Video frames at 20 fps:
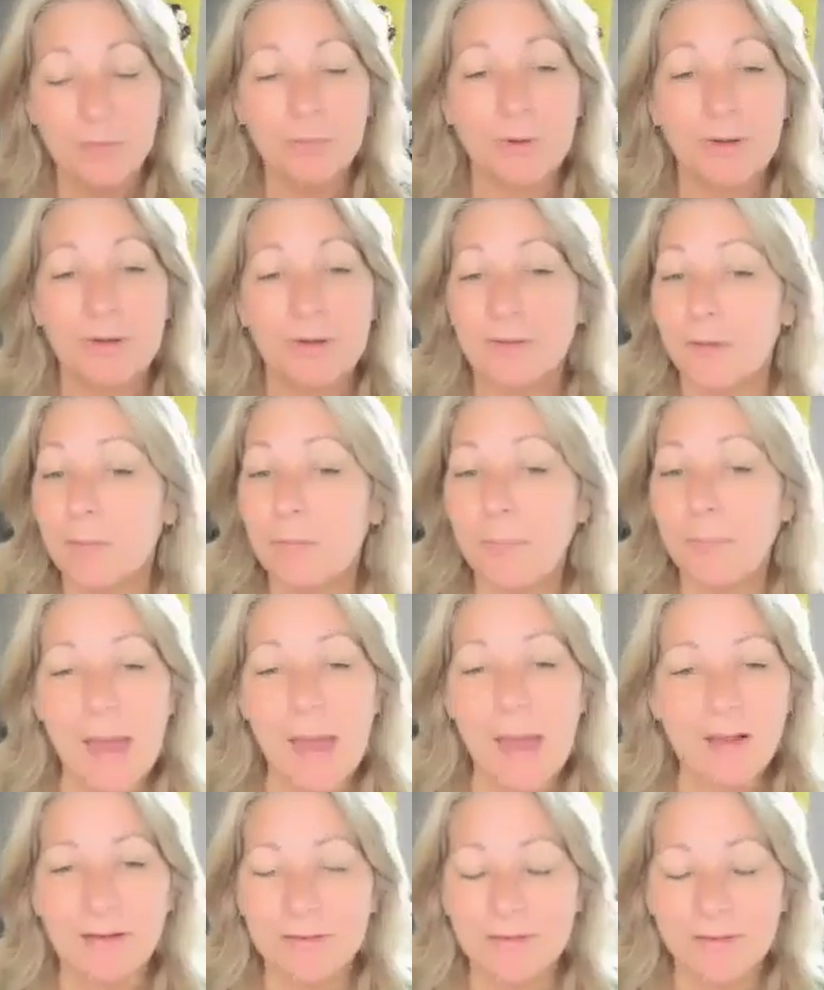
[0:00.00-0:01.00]
but the
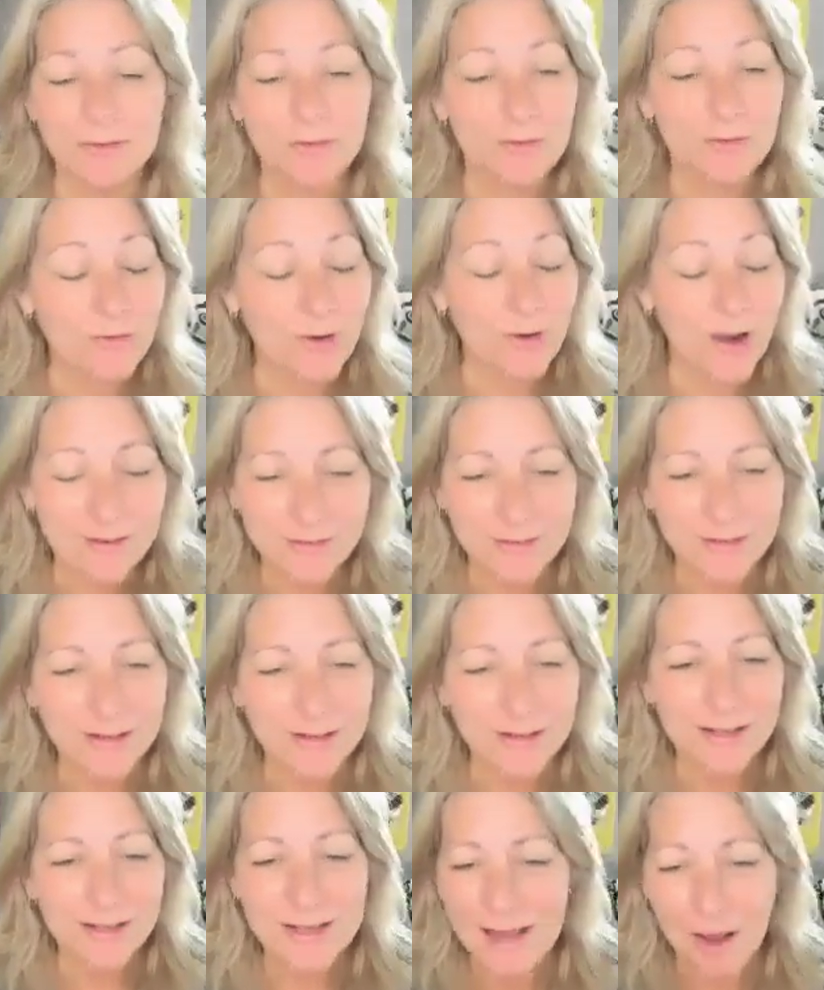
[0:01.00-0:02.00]
balance is
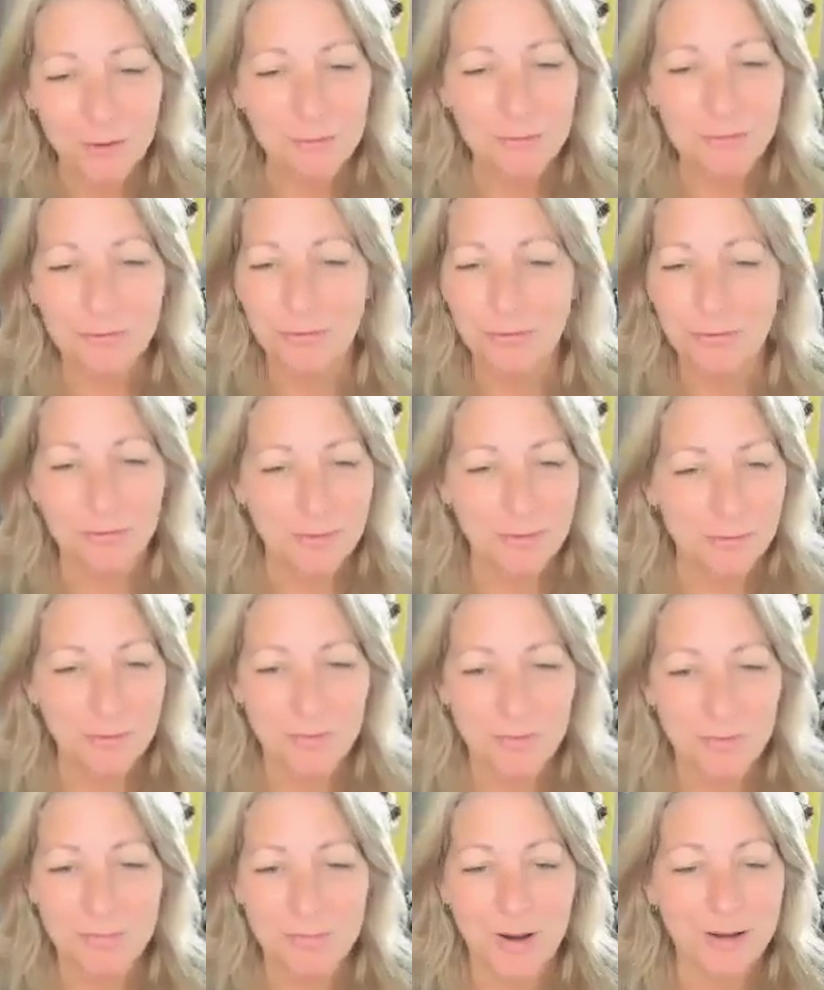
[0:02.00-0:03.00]
drastically out for some
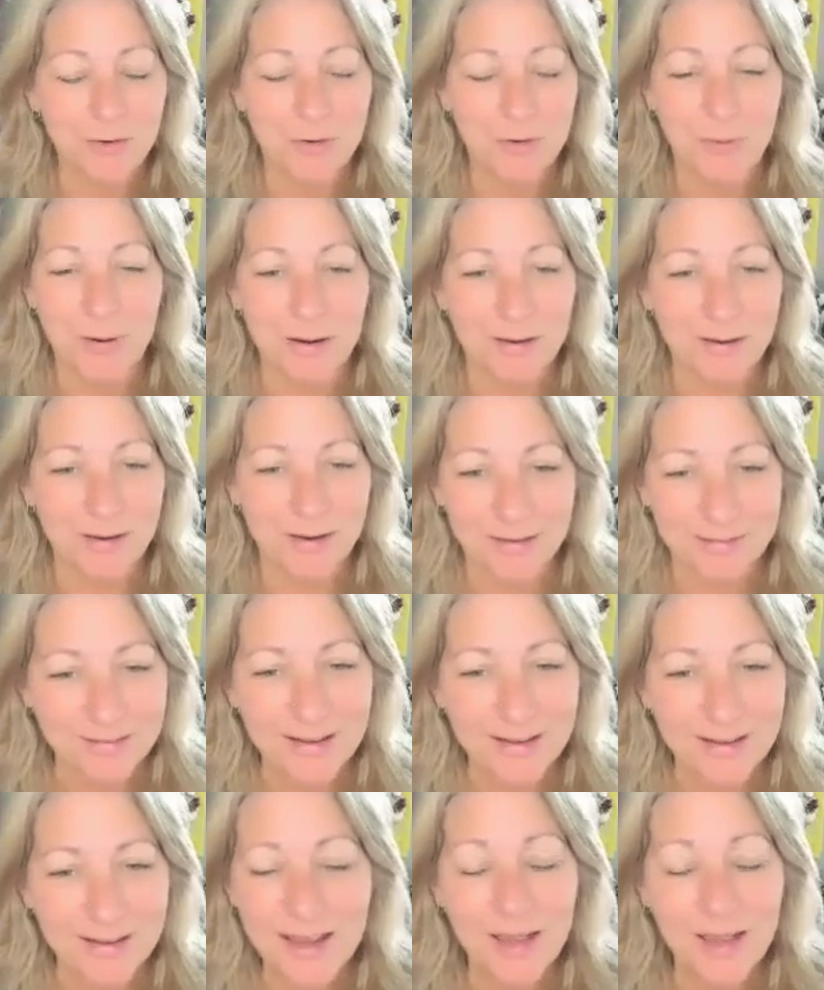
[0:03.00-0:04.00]
of my Aquarians.